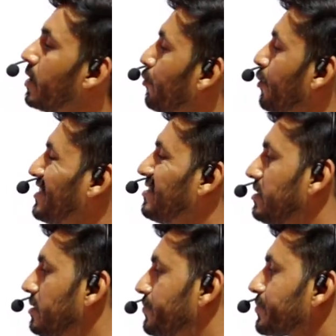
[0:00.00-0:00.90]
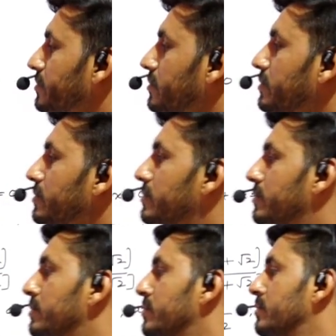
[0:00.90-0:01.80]
First,
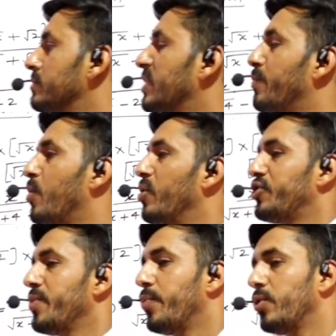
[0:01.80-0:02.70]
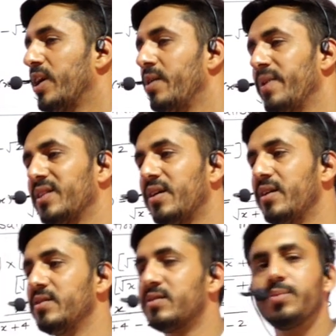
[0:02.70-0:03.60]
the most important
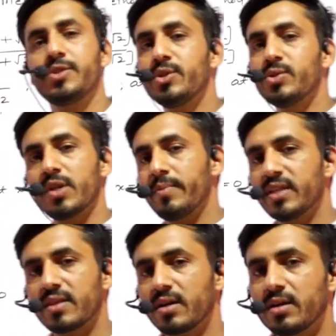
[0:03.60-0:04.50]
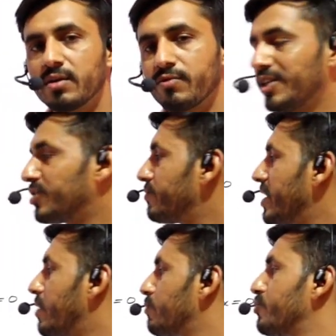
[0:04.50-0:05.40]
method is substitution method. First we
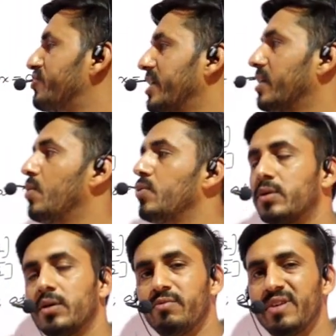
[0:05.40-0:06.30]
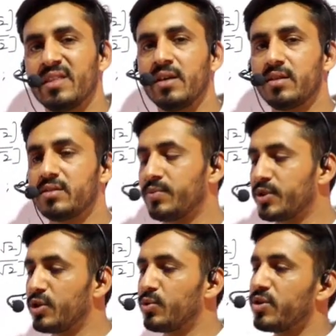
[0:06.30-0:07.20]
have to check out whether
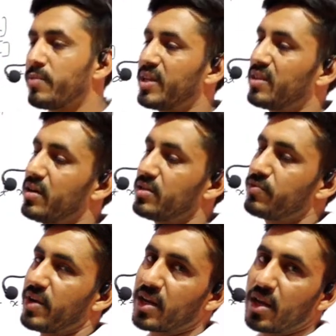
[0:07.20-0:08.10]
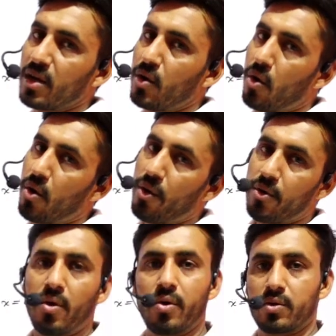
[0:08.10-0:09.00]
substitution method is working
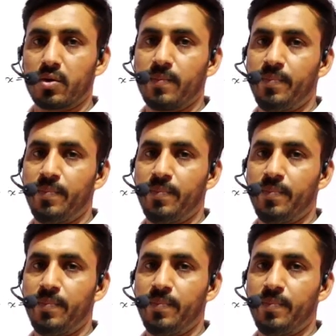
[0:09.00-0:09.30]
or not.